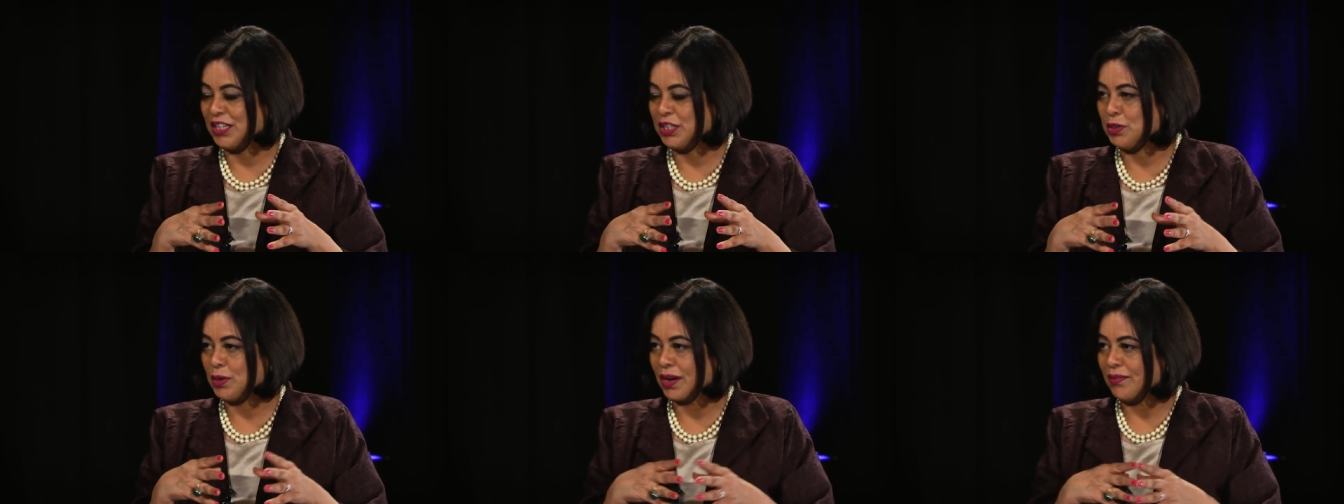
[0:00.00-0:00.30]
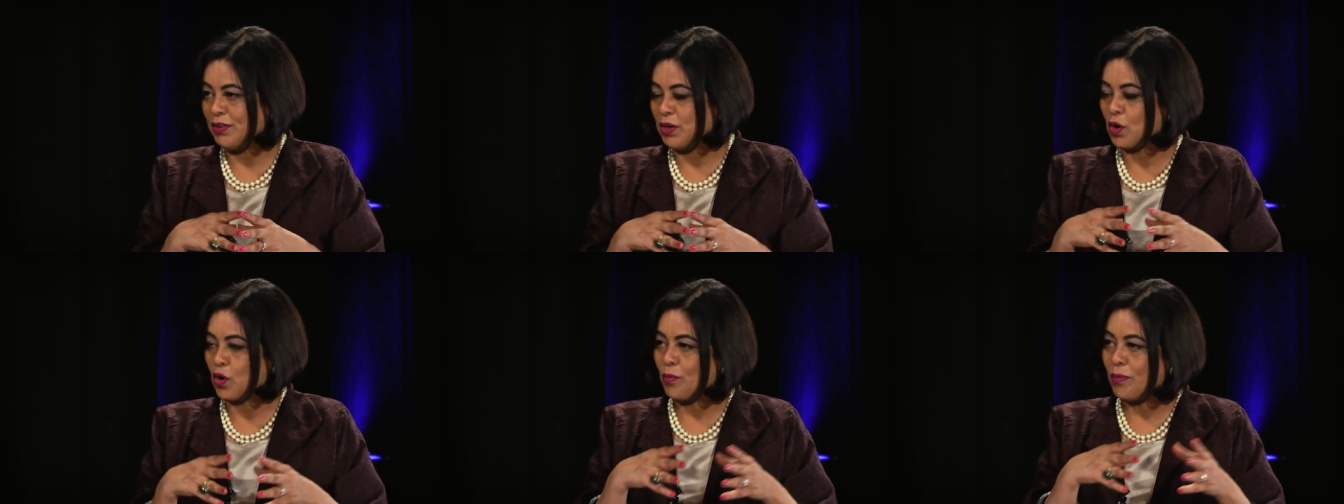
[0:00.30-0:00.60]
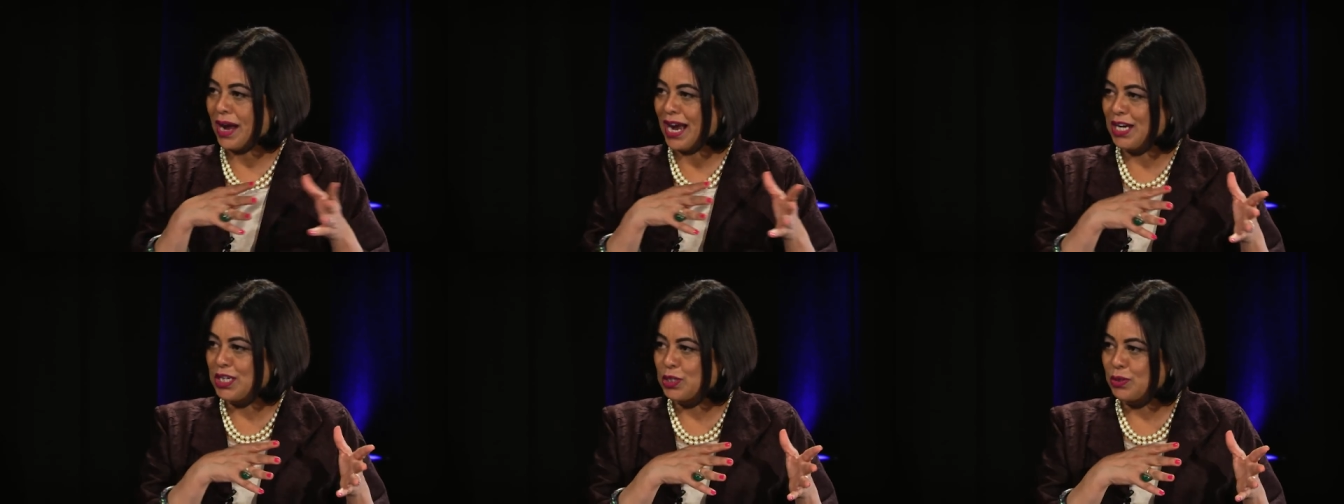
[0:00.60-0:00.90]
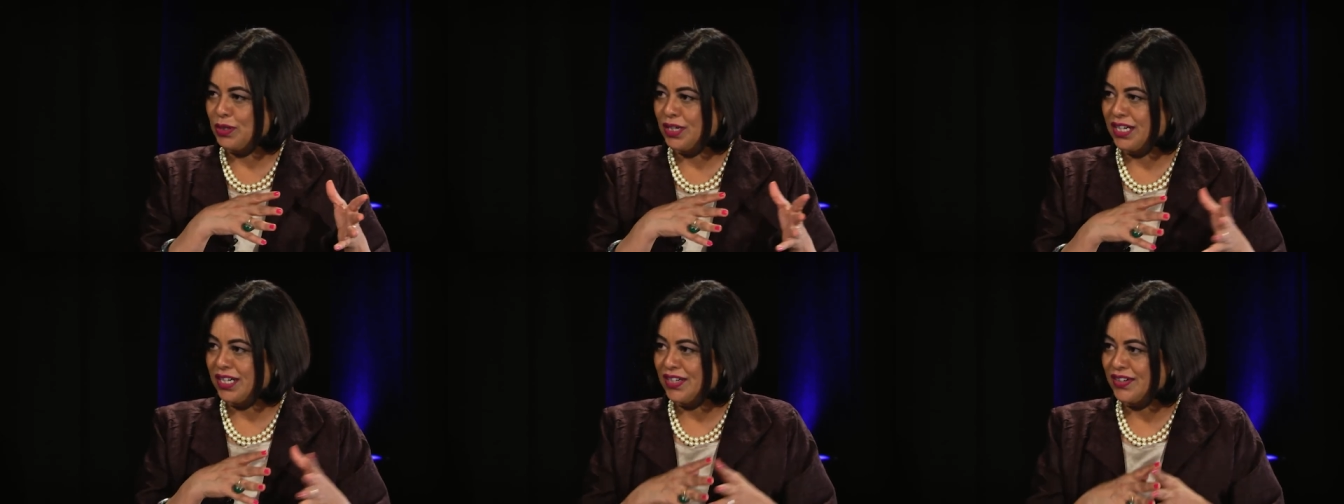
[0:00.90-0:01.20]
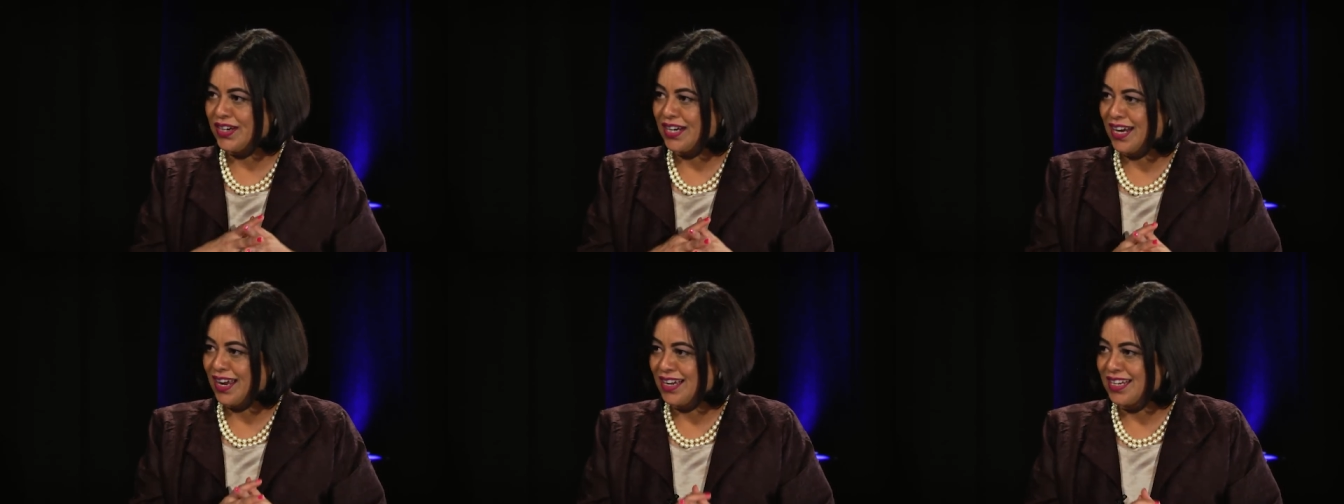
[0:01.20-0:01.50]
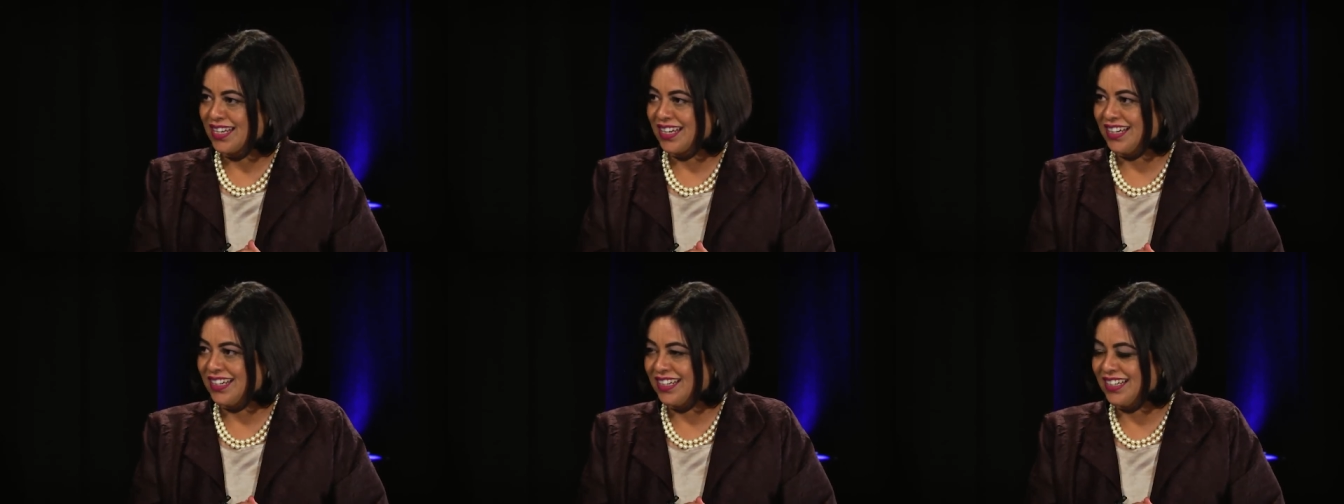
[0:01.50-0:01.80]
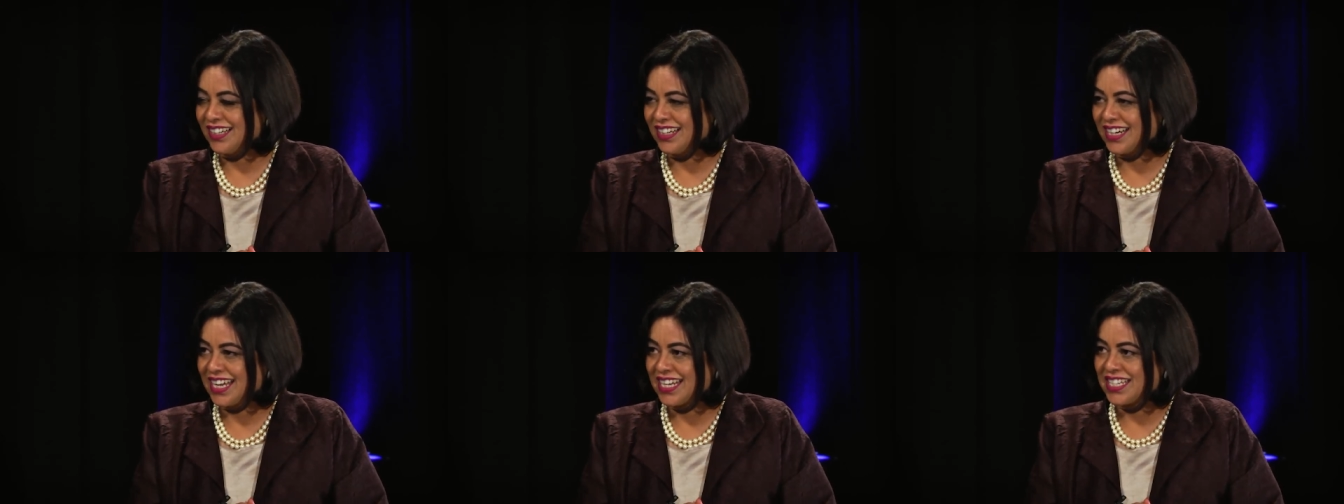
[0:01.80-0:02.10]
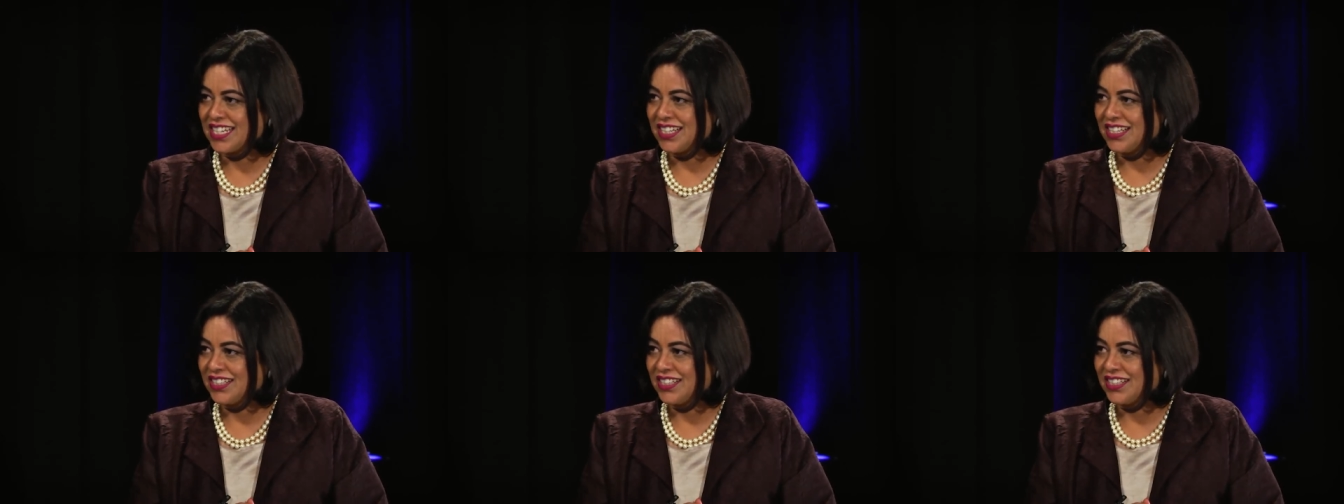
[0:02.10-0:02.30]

Do you ever go back to her and get